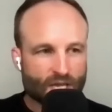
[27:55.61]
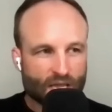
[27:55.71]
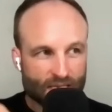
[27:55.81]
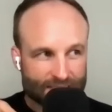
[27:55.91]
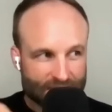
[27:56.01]

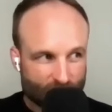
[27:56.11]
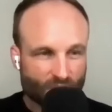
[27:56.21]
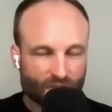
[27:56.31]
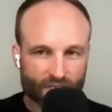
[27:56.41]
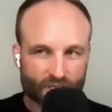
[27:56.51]
And it
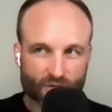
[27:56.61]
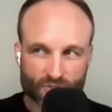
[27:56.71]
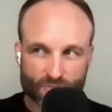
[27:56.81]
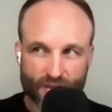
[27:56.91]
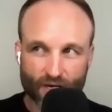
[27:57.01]
typically
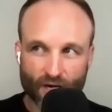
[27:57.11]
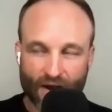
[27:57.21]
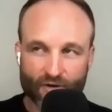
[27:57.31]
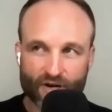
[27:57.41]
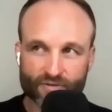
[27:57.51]
goes better.
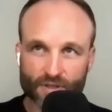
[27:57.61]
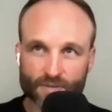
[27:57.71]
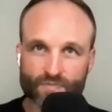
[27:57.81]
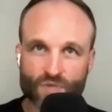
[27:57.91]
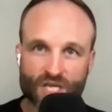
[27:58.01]
However,
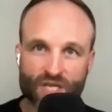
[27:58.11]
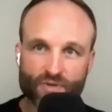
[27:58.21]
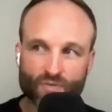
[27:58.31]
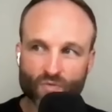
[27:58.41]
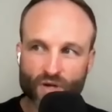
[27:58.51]

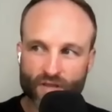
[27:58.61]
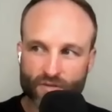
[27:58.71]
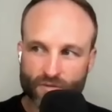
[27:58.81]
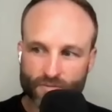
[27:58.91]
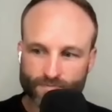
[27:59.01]
even
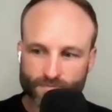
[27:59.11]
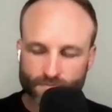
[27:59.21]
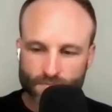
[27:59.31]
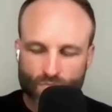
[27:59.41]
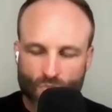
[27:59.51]
with
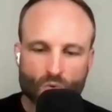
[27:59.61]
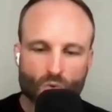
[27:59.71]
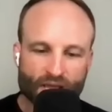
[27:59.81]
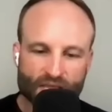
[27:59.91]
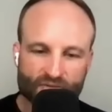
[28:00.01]
when
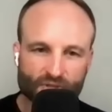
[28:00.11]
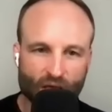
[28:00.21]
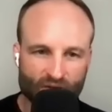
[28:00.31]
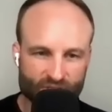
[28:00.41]
I give a lot of